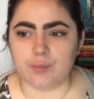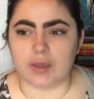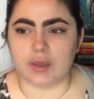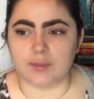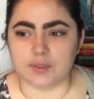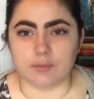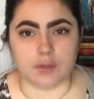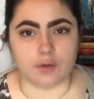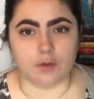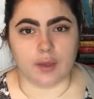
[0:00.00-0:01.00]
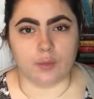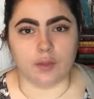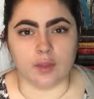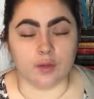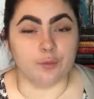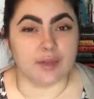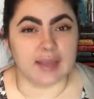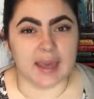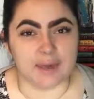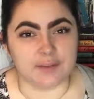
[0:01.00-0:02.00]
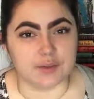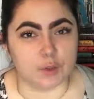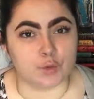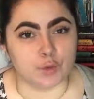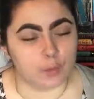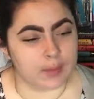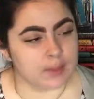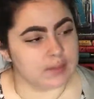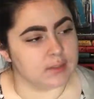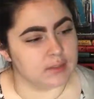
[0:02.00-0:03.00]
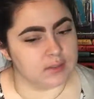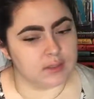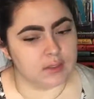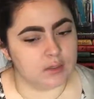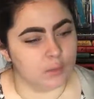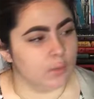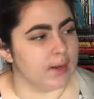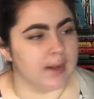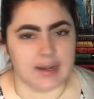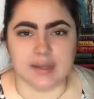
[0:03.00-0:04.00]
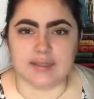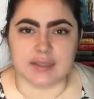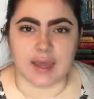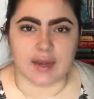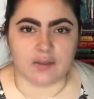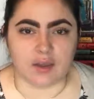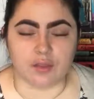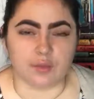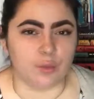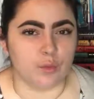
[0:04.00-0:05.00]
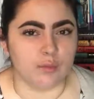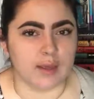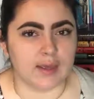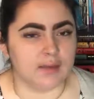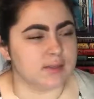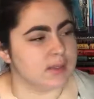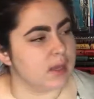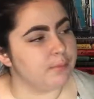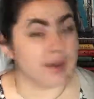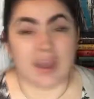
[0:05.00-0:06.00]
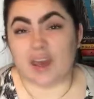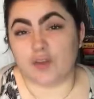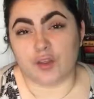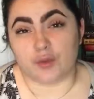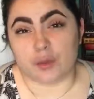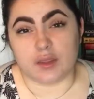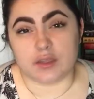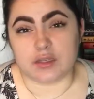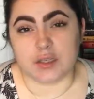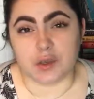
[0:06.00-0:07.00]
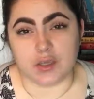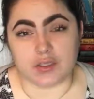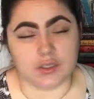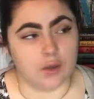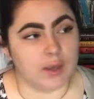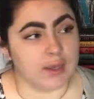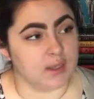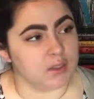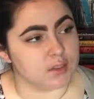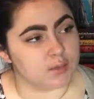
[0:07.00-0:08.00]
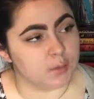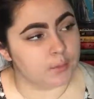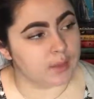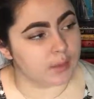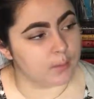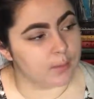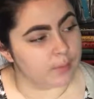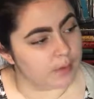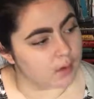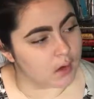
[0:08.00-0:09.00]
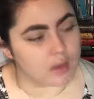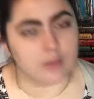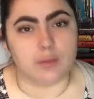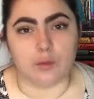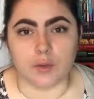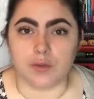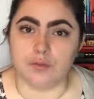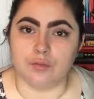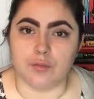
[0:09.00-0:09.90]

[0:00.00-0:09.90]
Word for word: picking up some middle grade where they don't really have as much romance is what I need to kind of get through my slump. And I have all three in the series, so I can just pick them up and knock them out one, two,